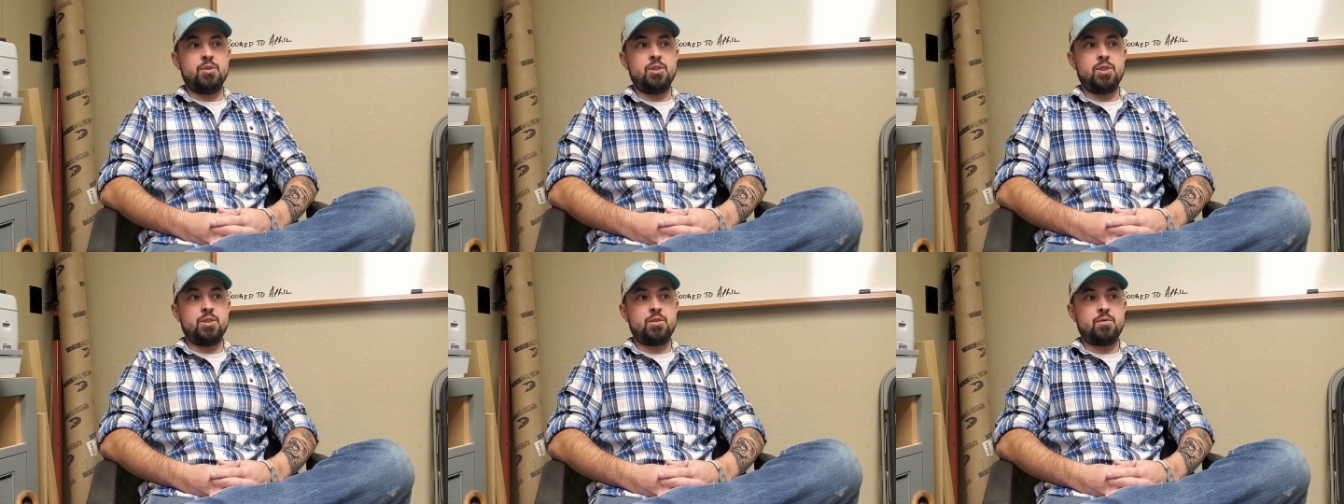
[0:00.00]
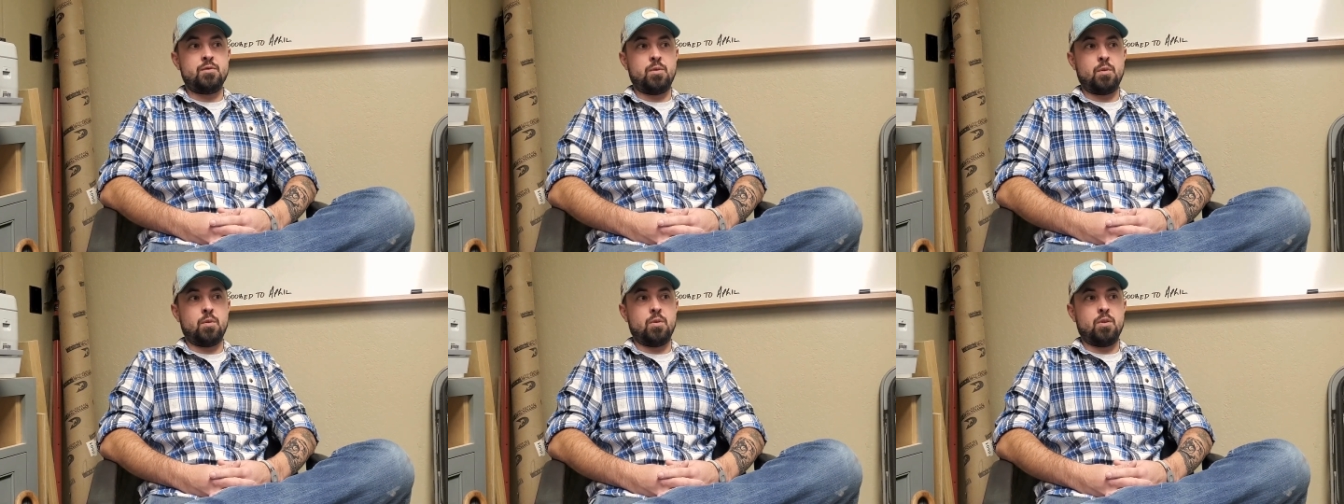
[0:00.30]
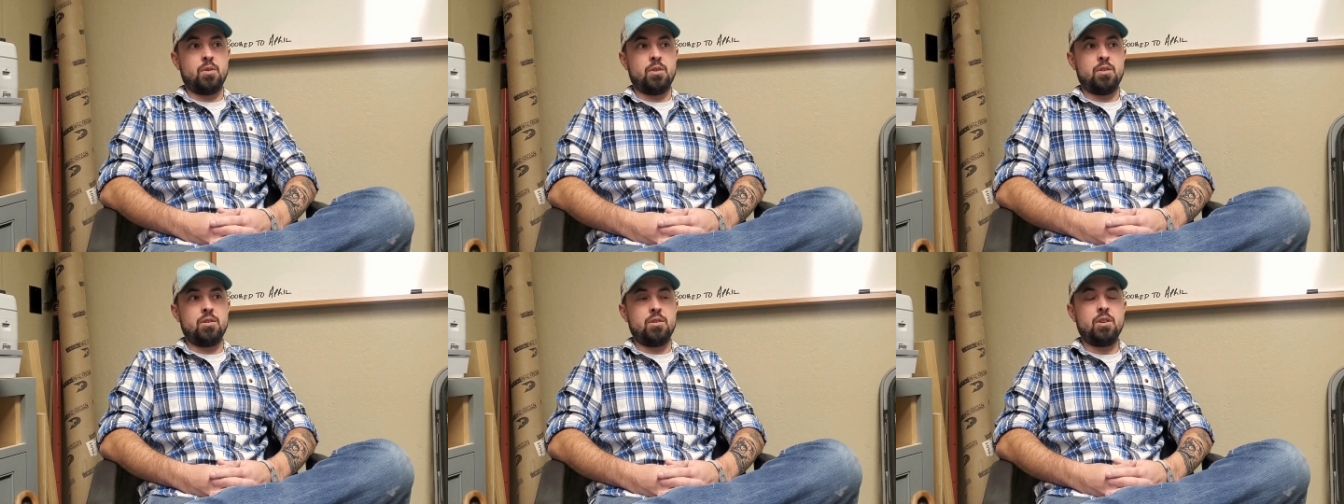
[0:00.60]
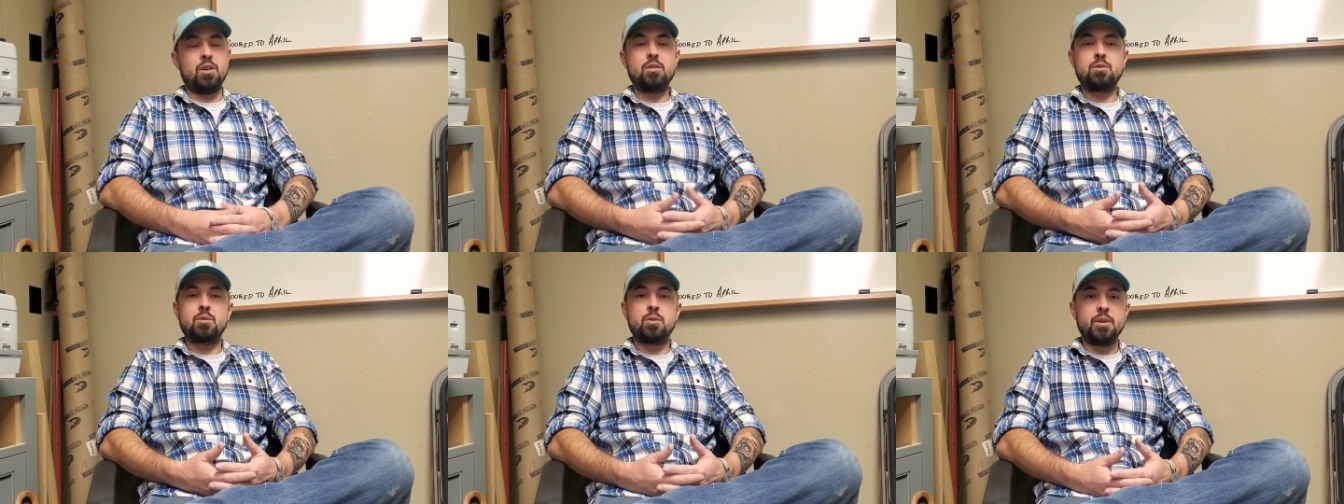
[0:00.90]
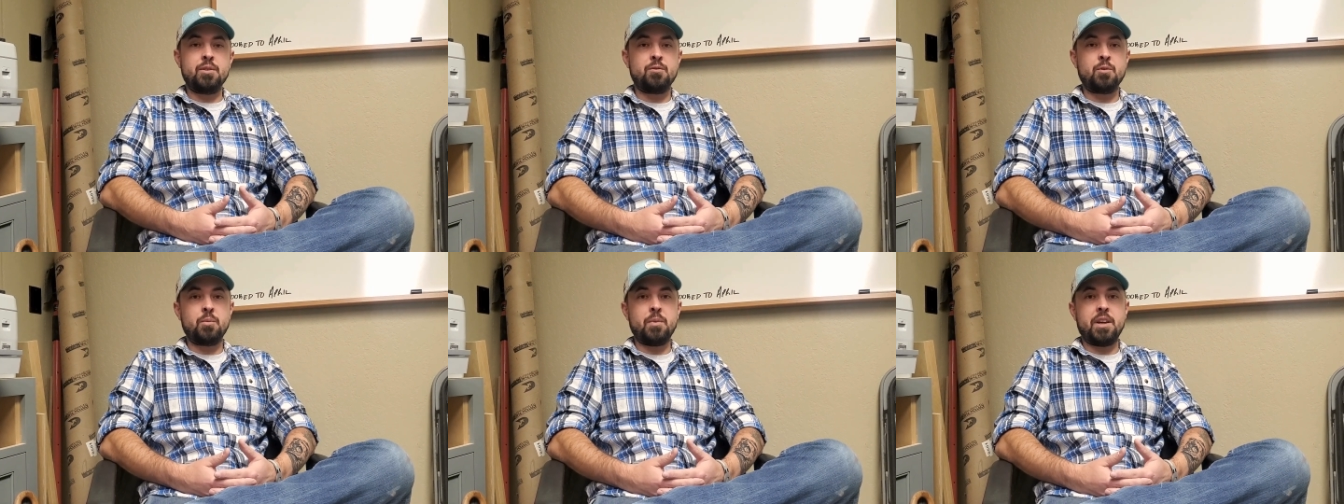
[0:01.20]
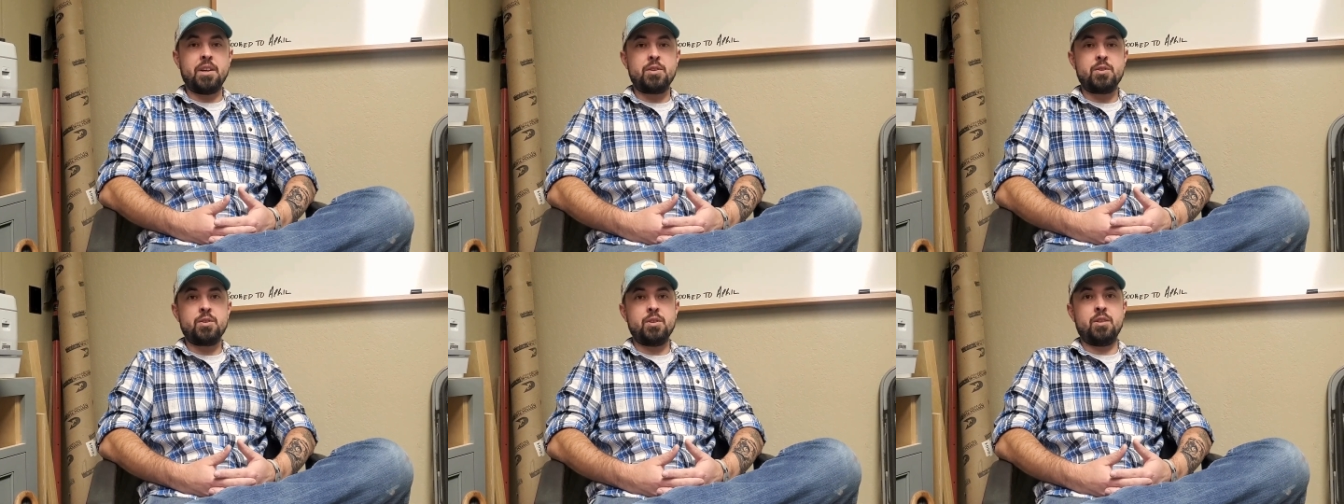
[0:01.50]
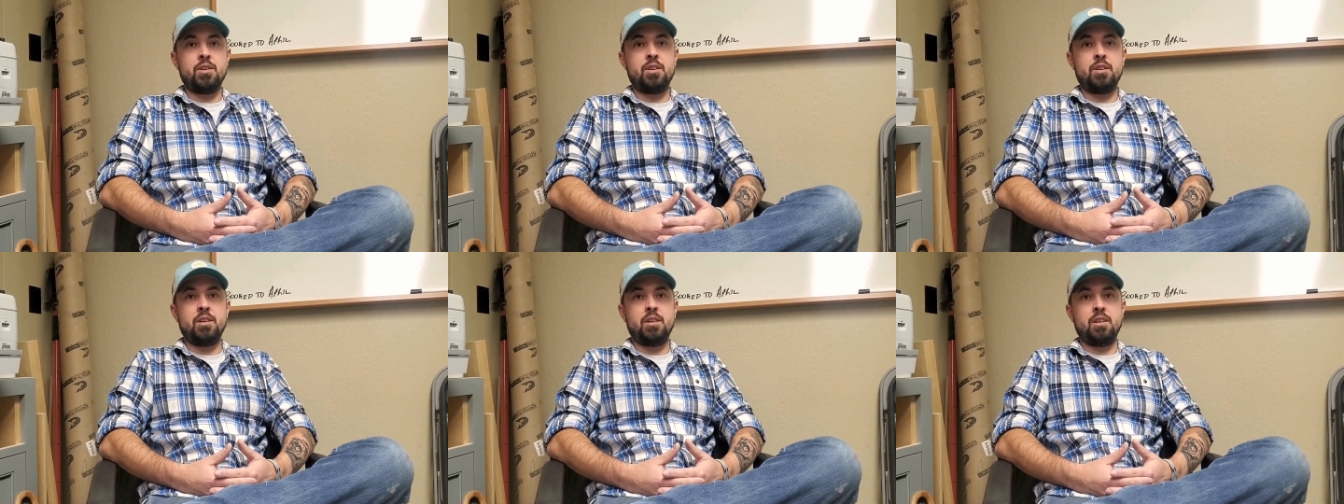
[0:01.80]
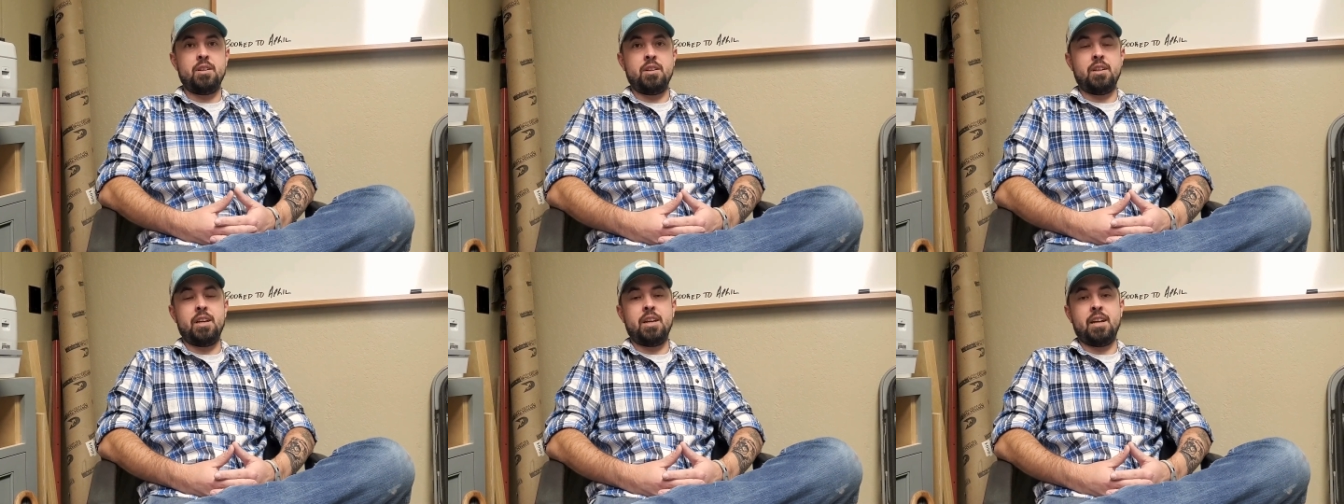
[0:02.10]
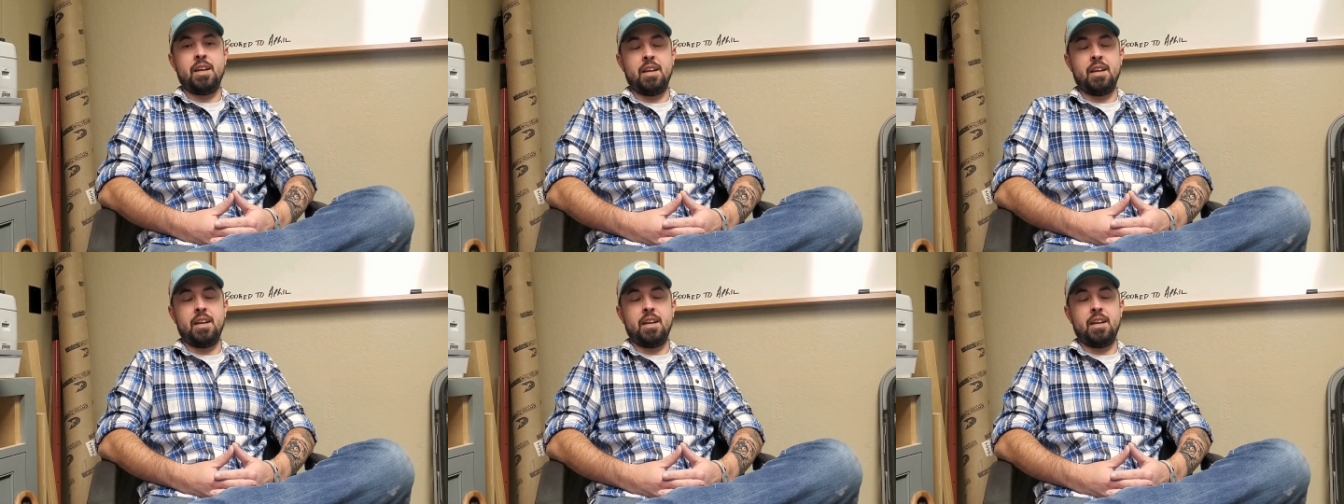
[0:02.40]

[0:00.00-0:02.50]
just for local information